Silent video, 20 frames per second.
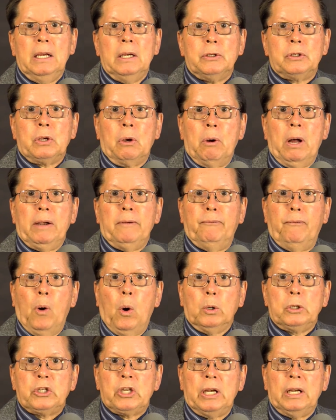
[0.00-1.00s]
So
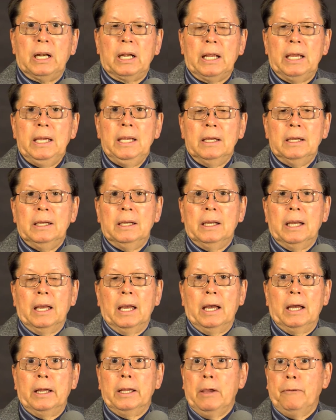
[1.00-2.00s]
unfortunately,
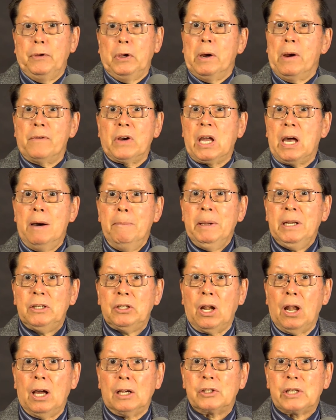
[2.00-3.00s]
if you're ever coming
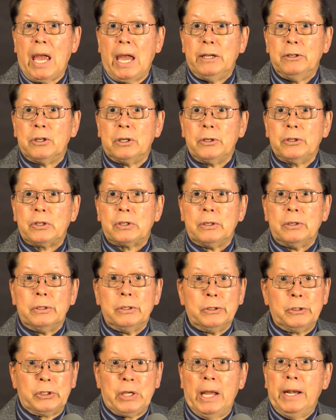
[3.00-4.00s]
to Los Angeles,
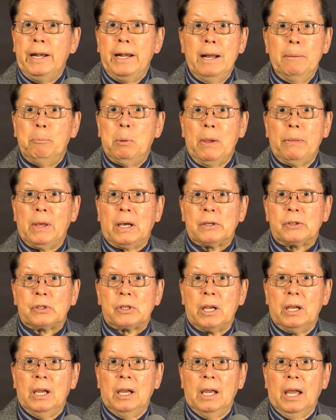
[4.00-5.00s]
set it up with us.